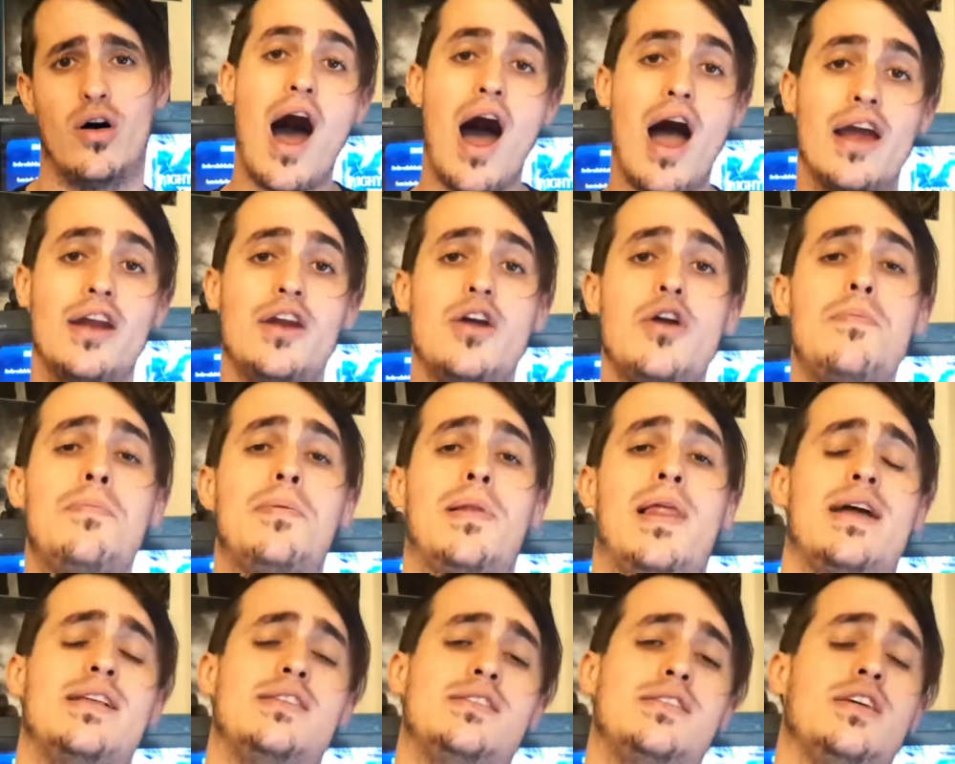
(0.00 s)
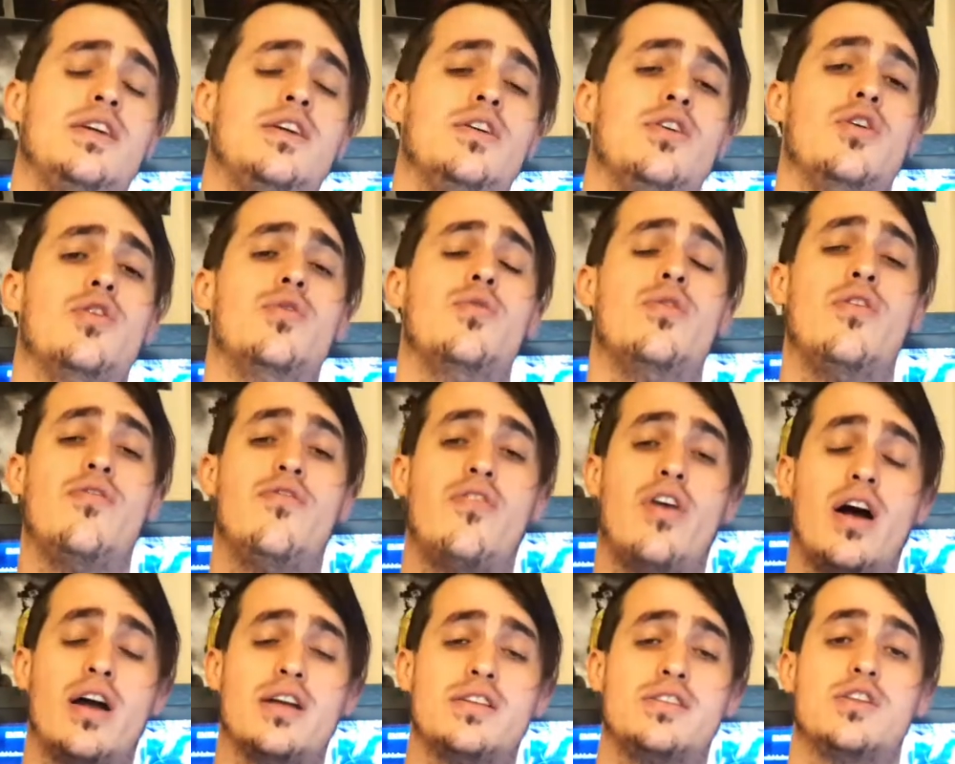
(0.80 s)
I know plenty who would
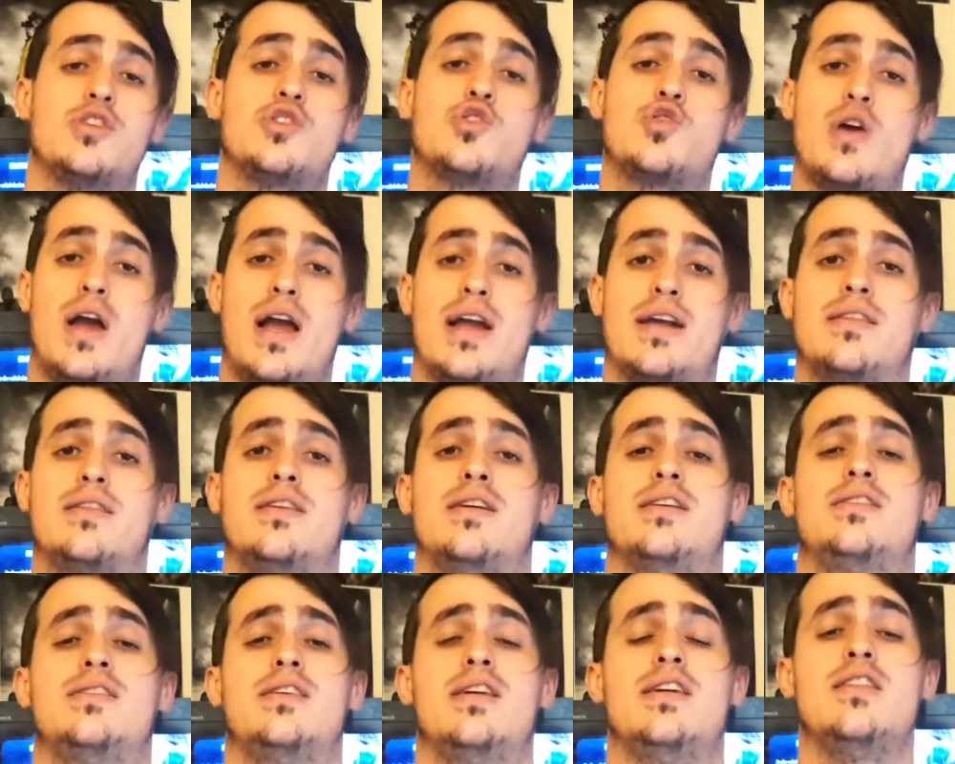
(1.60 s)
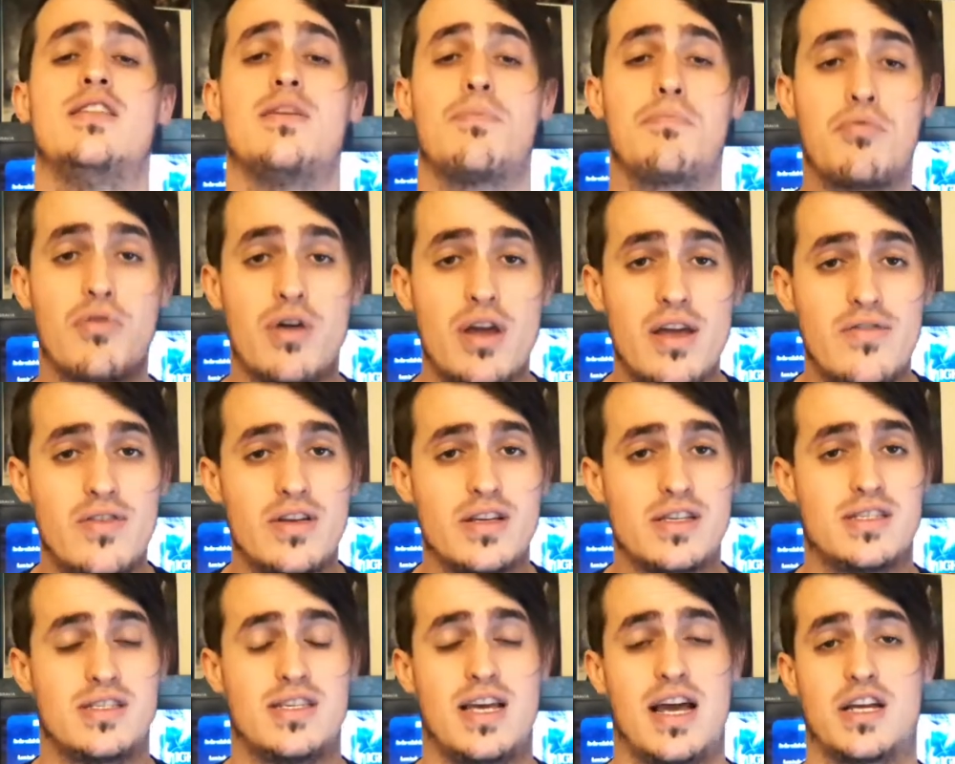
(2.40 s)
advise to track this in the
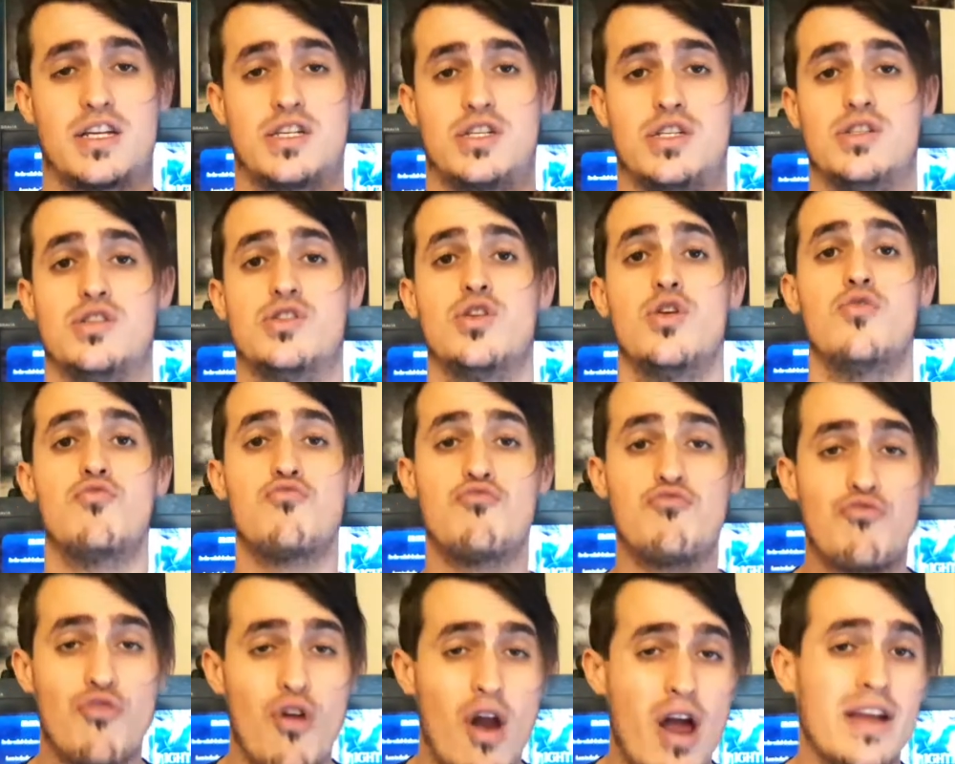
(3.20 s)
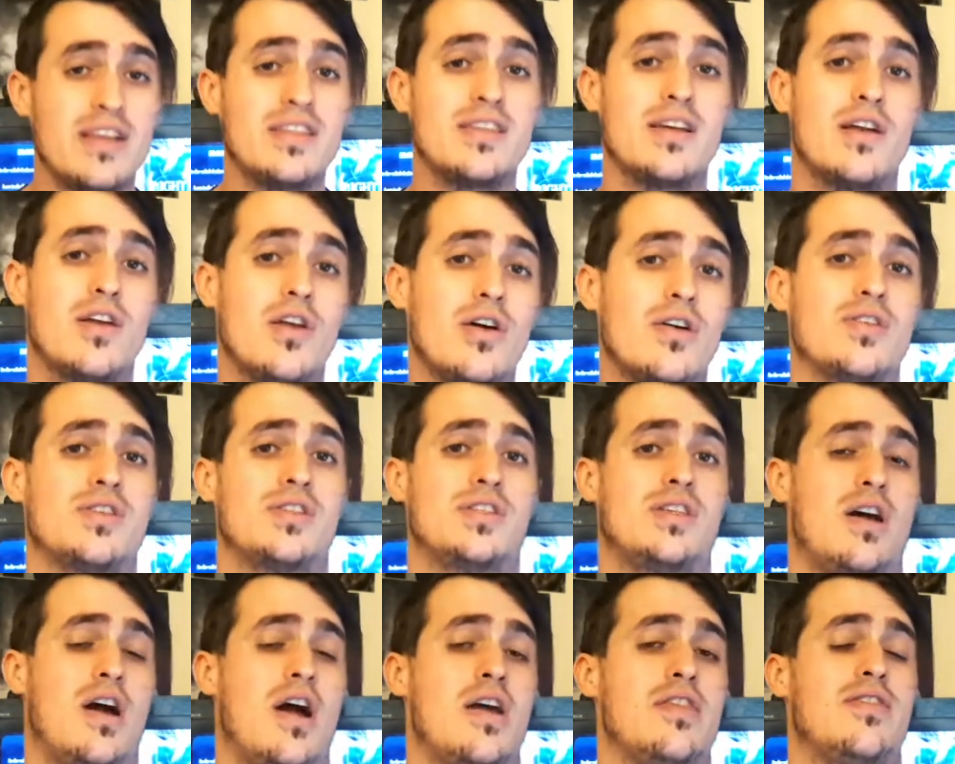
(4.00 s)
previous sections, right
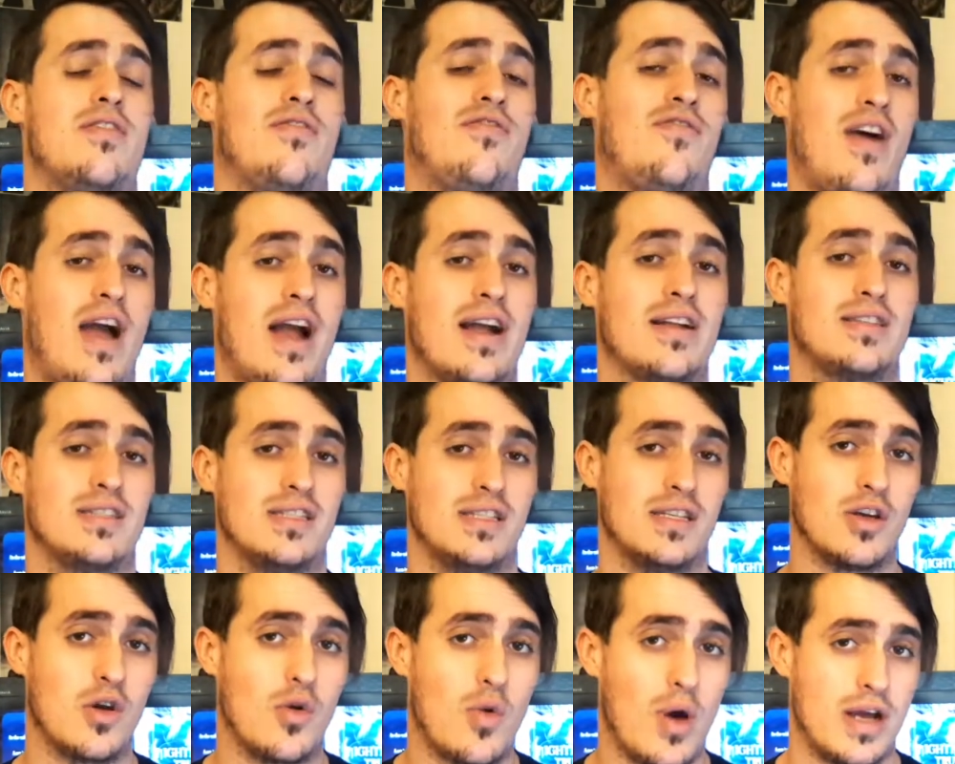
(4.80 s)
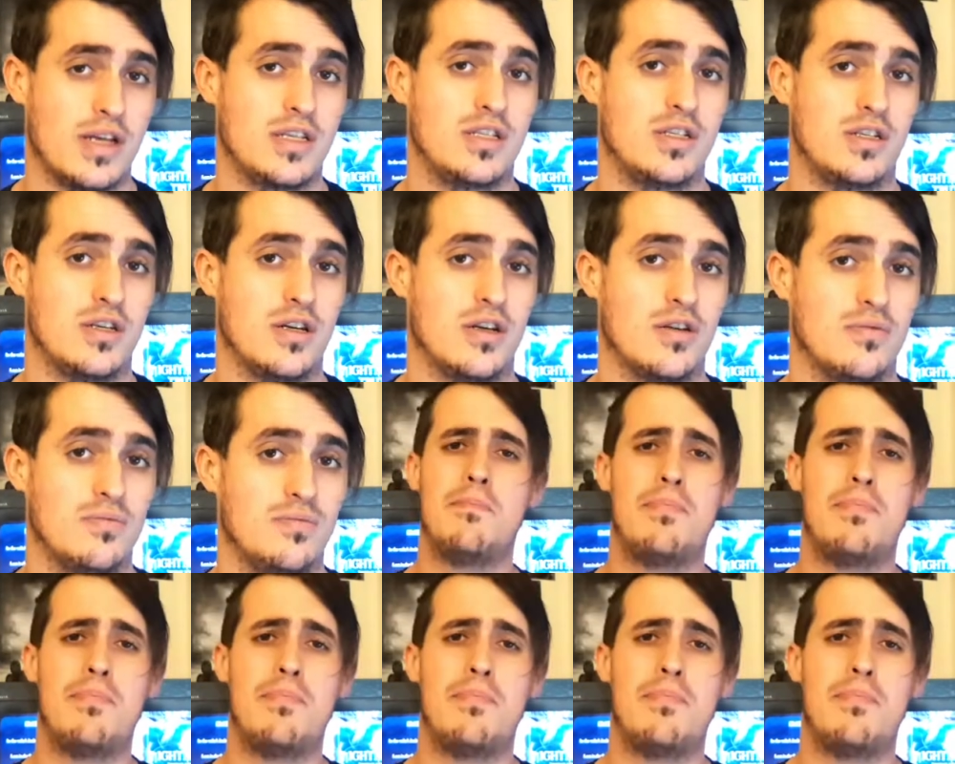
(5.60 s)
alongside the fact in question.